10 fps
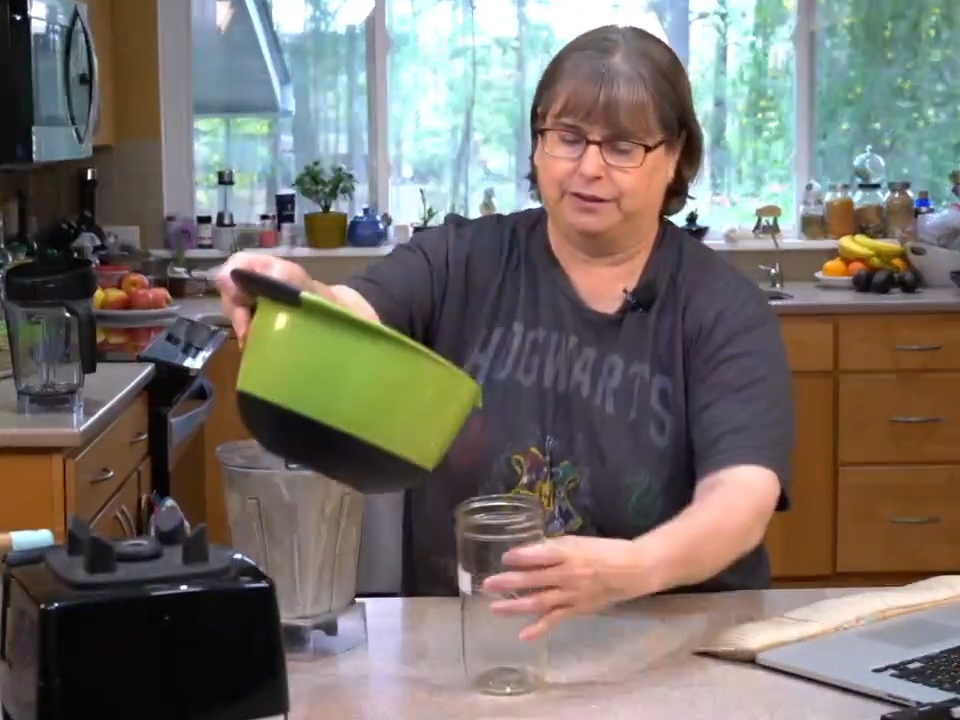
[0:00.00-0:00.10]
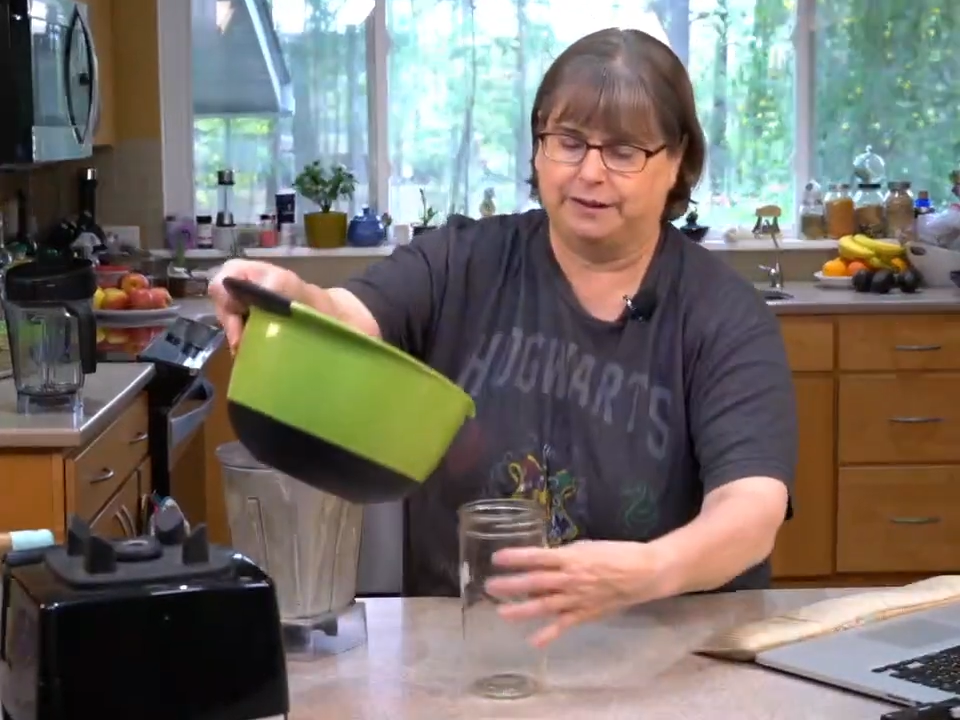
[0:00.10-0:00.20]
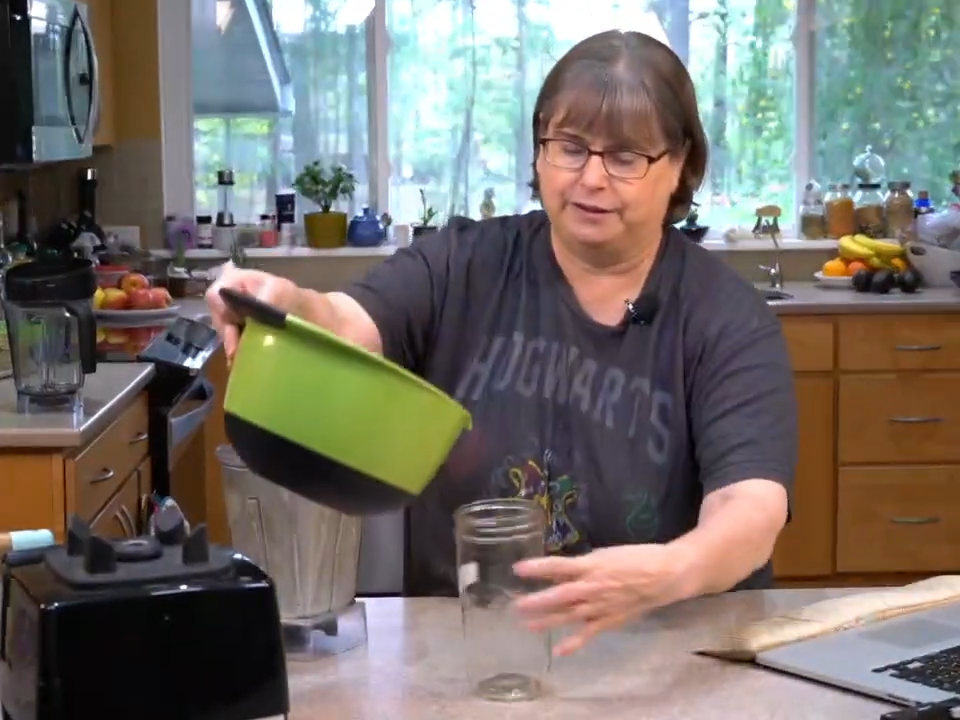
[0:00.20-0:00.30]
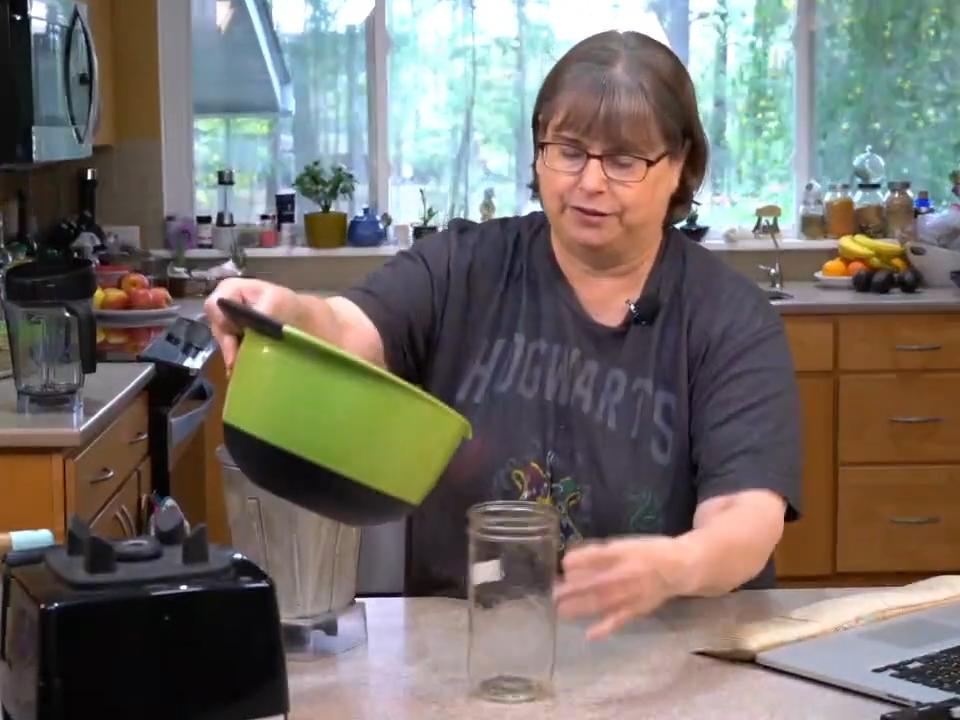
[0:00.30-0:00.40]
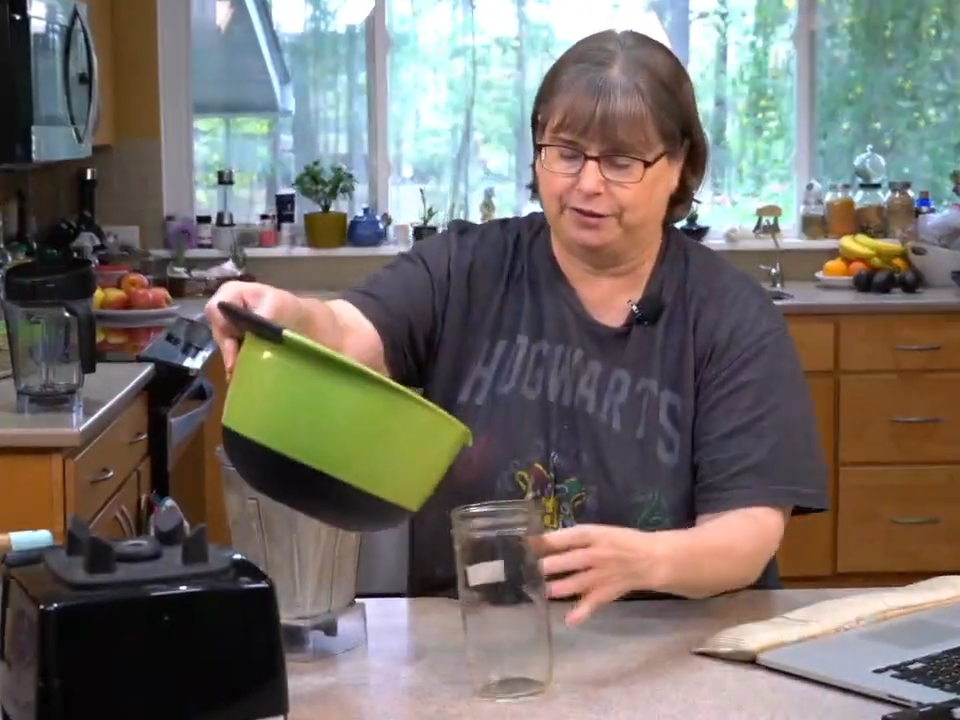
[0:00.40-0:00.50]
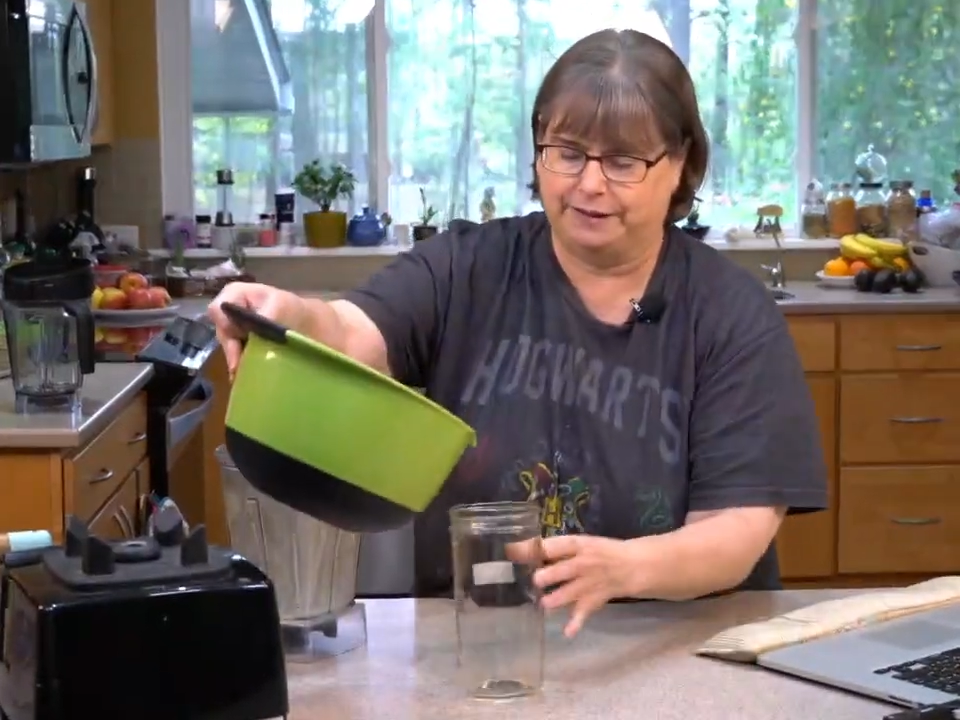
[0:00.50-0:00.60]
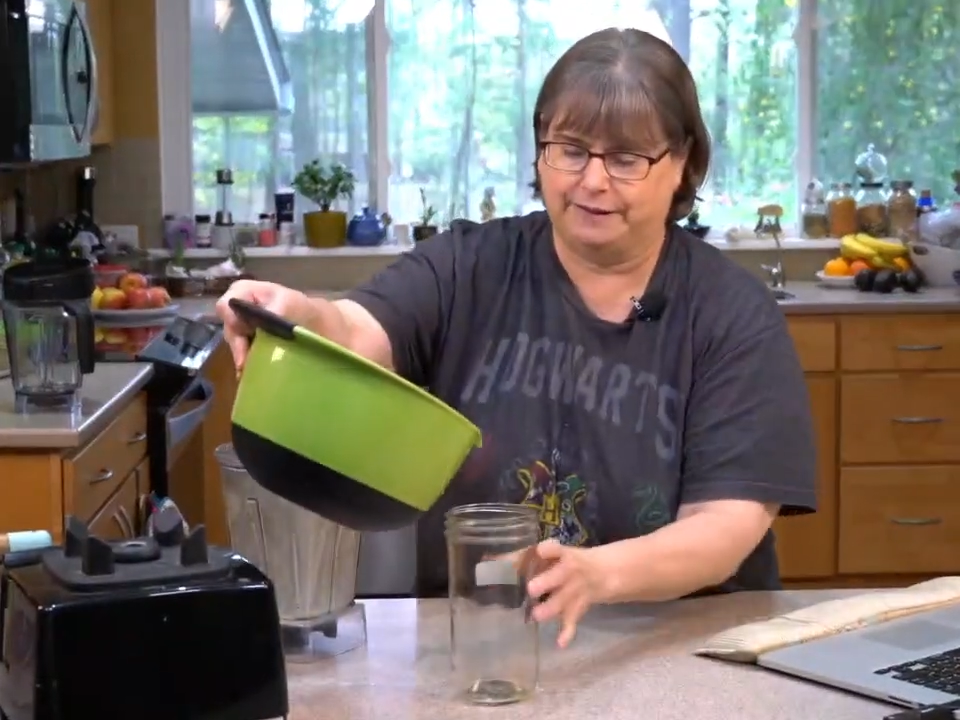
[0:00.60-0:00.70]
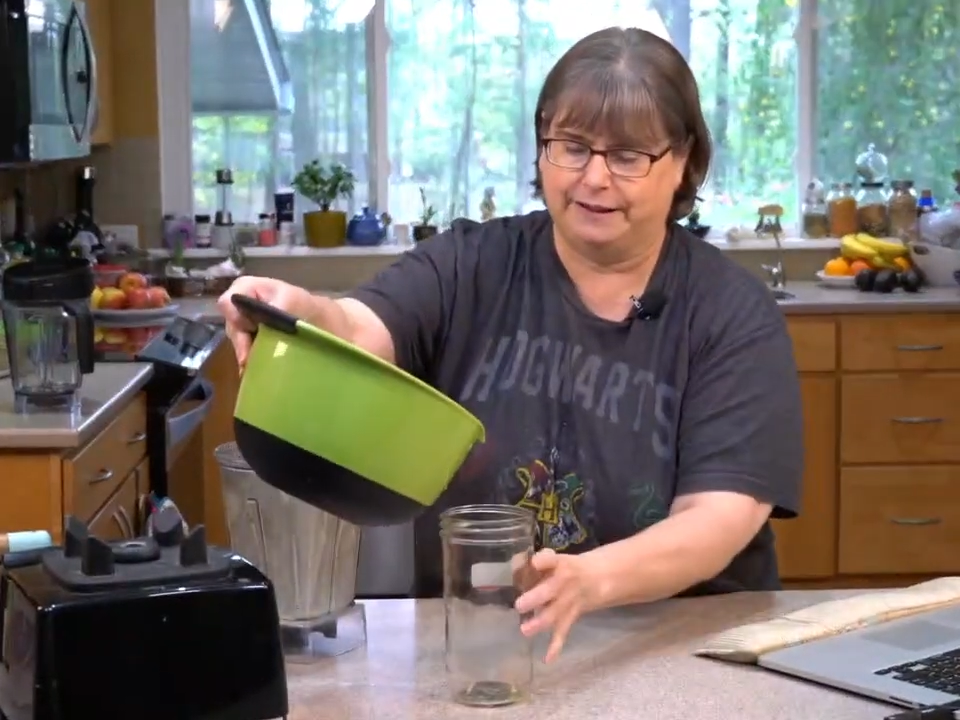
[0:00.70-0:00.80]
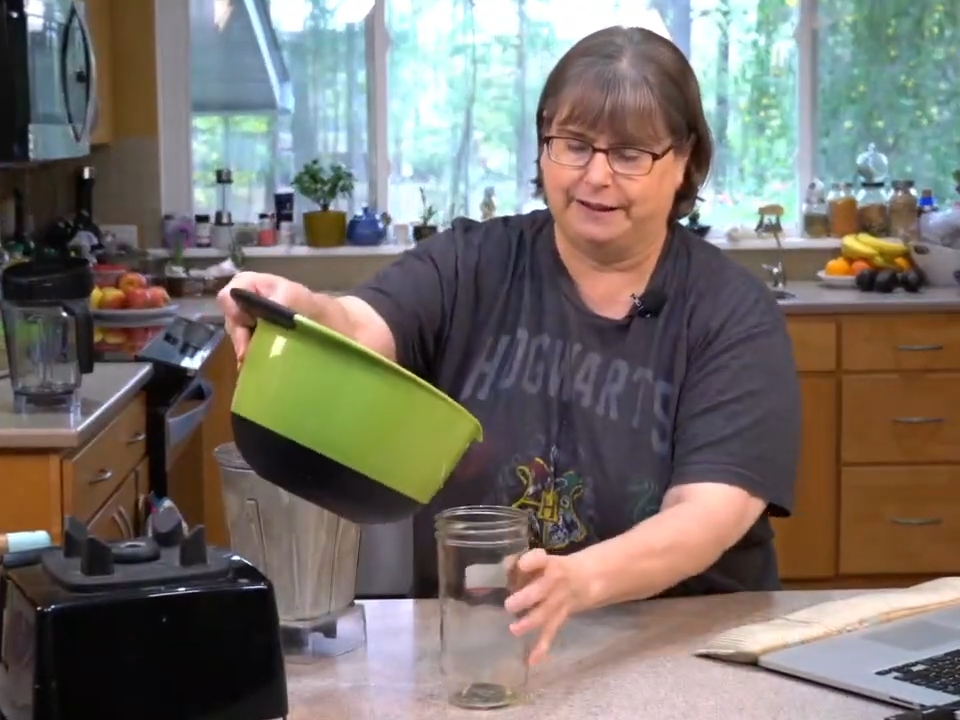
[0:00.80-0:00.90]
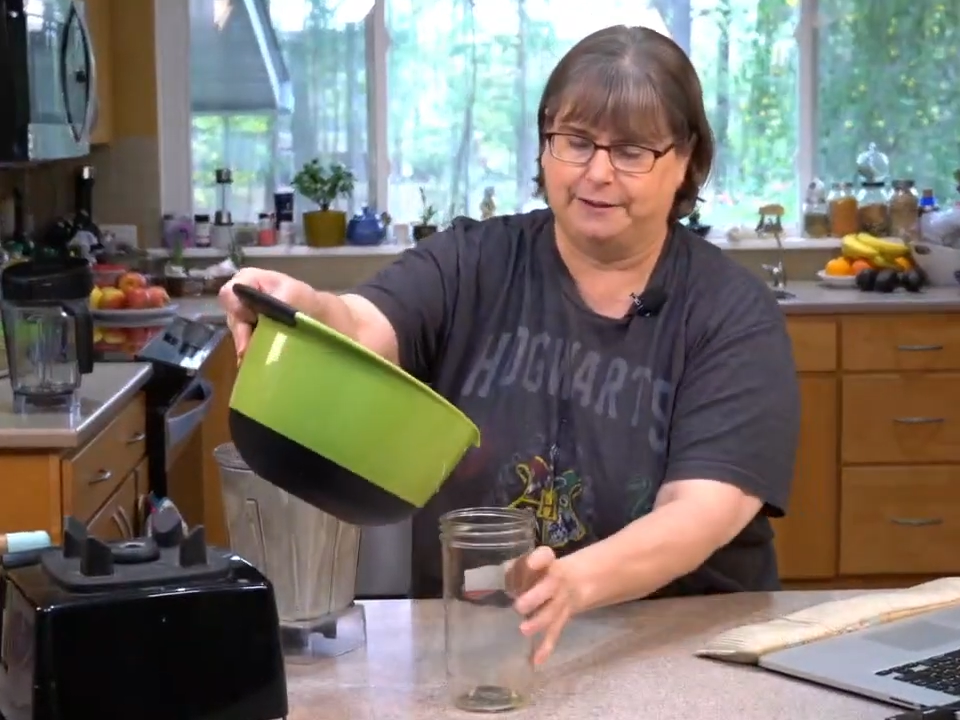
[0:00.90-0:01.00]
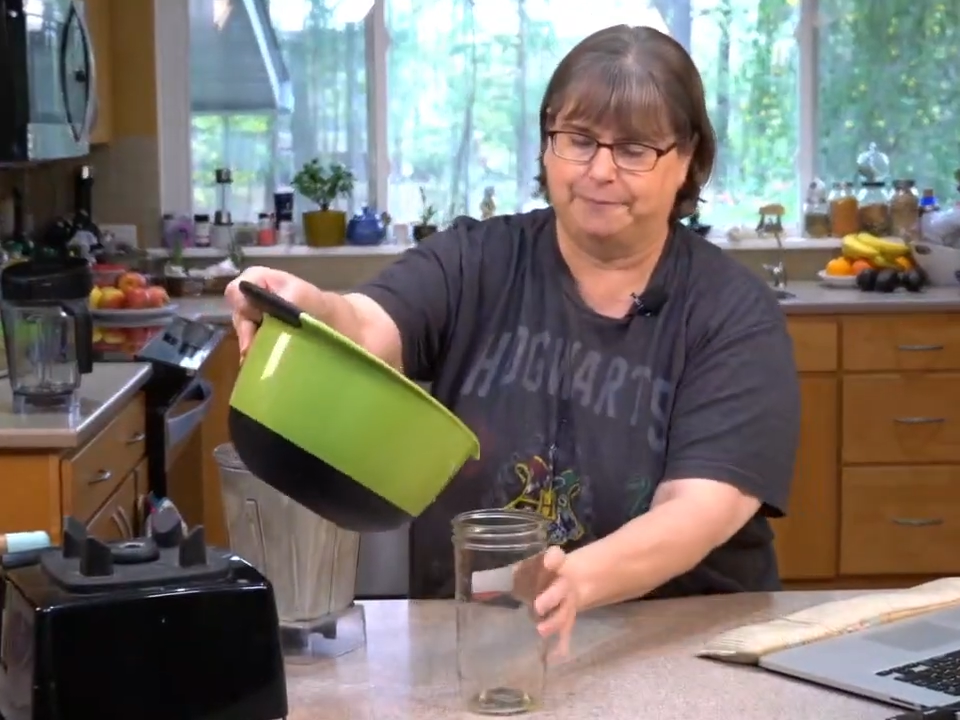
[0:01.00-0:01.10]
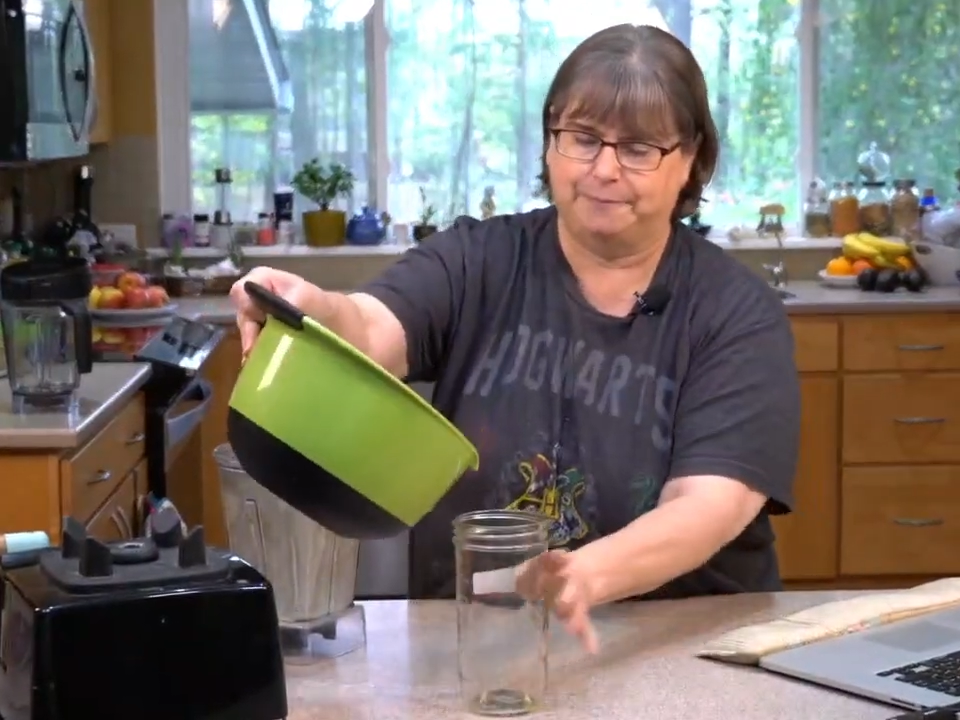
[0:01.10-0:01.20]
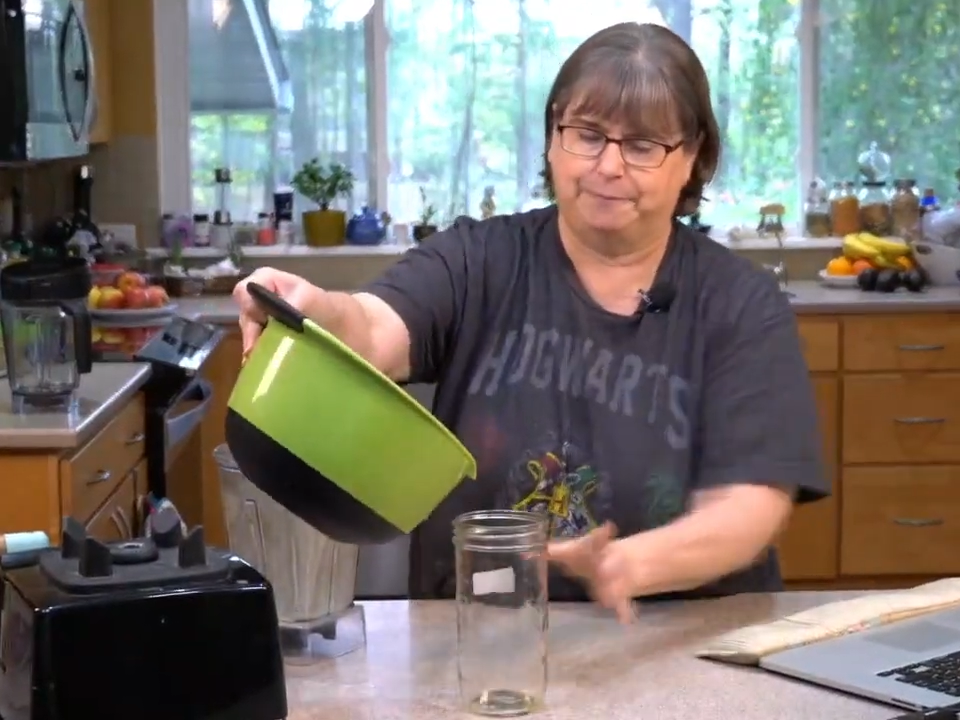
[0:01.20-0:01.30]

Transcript: this and you can see it.